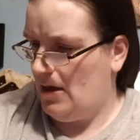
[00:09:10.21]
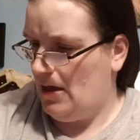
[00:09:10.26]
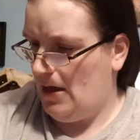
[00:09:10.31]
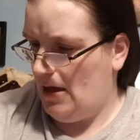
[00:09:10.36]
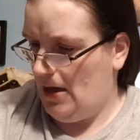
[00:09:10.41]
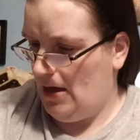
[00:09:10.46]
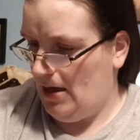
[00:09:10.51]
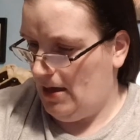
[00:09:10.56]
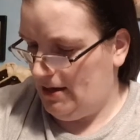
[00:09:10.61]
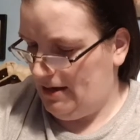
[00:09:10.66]

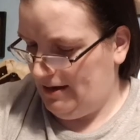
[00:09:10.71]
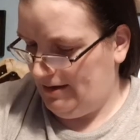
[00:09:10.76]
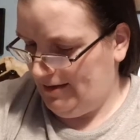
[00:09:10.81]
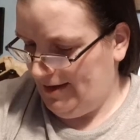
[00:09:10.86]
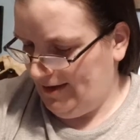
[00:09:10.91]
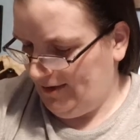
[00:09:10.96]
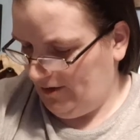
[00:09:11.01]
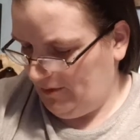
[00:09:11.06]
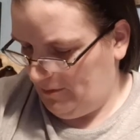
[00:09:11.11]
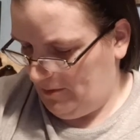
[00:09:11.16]
Is
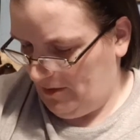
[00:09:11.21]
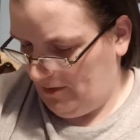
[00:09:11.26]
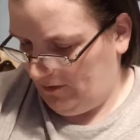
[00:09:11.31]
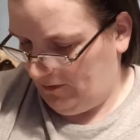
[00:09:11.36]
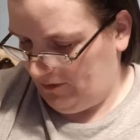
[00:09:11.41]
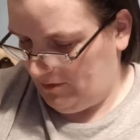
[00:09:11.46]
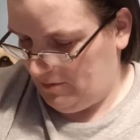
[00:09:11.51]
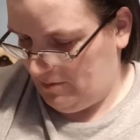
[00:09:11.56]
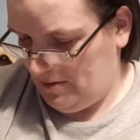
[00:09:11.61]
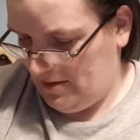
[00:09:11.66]
that
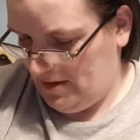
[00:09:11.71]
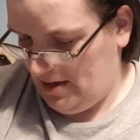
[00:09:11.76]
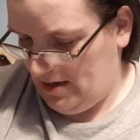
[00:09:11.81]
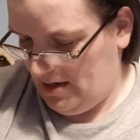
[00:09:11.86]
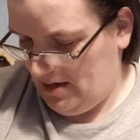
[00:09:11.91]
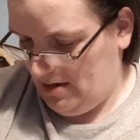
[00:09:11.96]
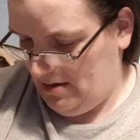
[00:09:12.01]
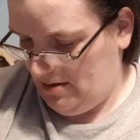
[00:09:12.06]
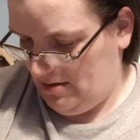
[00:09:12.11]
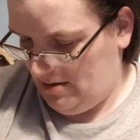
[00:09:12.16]
supposed to
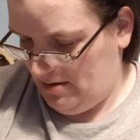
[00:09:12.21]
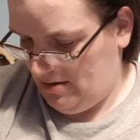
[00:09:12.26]
be...